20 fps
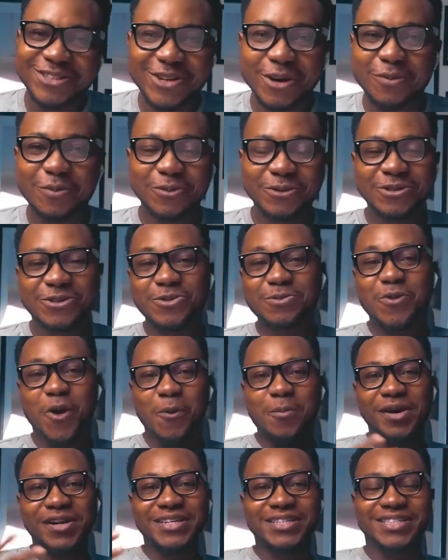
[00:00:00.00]
up YouTube
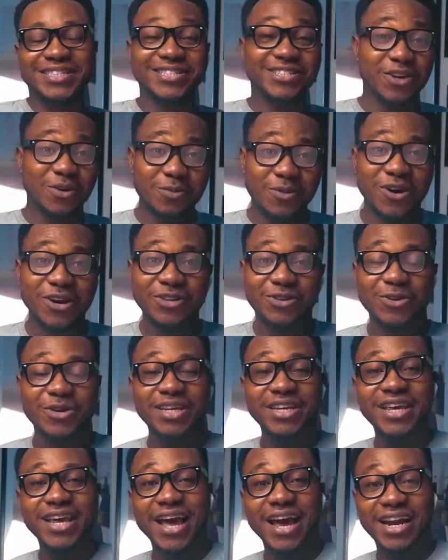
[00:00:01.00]
community? It's your boy
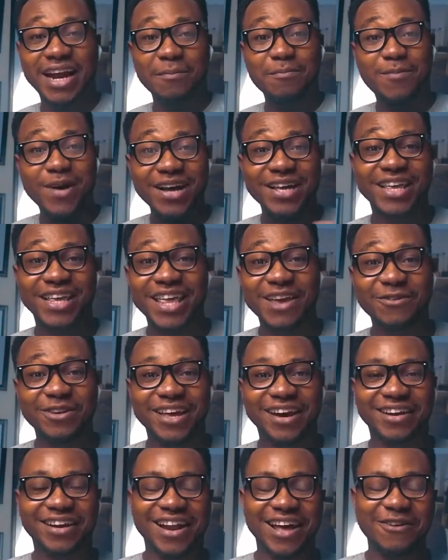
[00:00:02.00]
Tony here and I'm back again
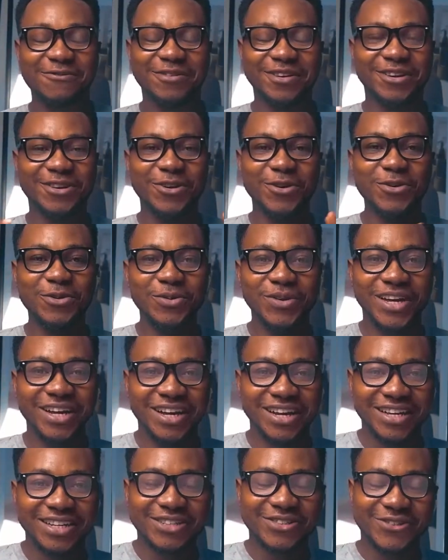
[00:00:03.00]
with another video.
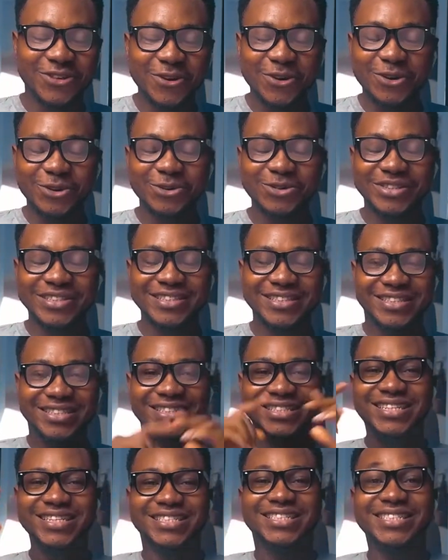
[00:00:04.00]
So
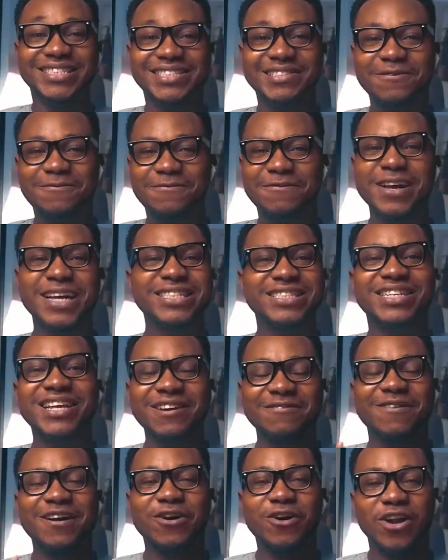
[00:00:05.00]
this is the
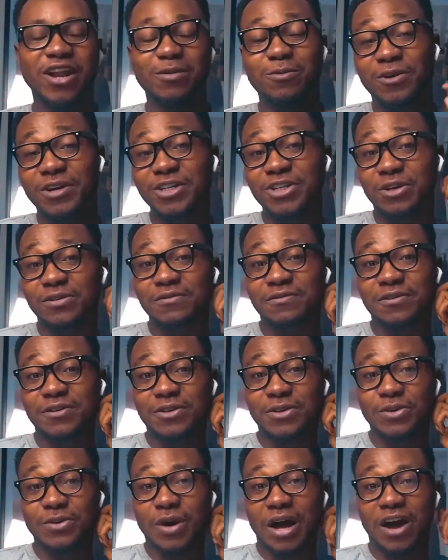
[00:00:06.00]
first ever collaboration
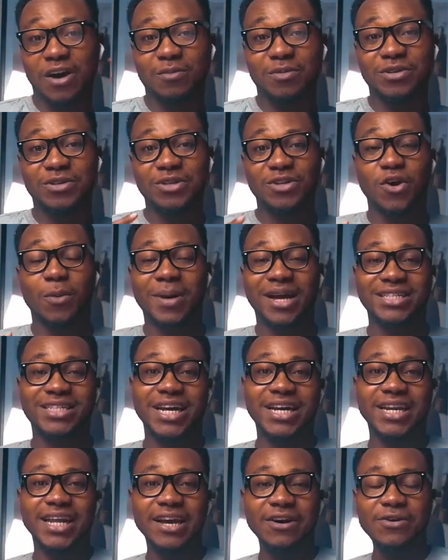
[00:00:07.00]
video I'll be doing on my
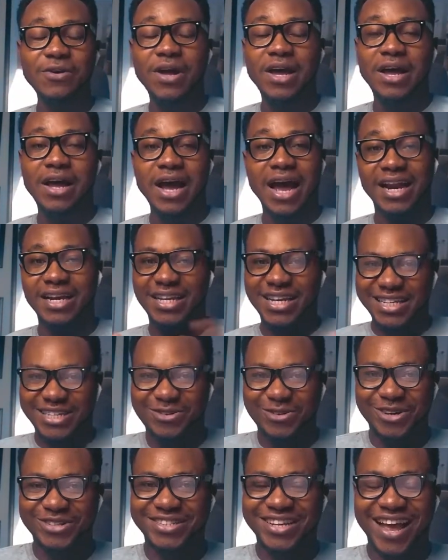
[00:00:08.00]
channel, and
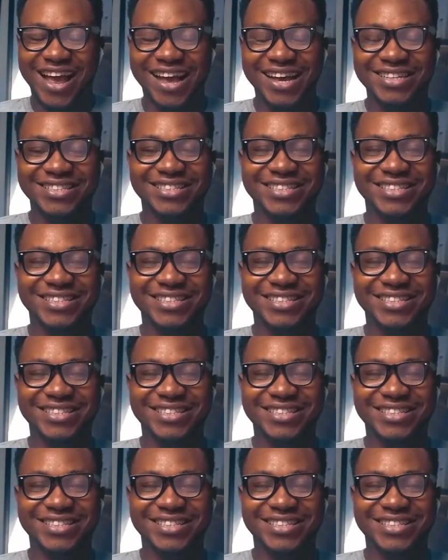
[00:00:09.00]
guess what guys,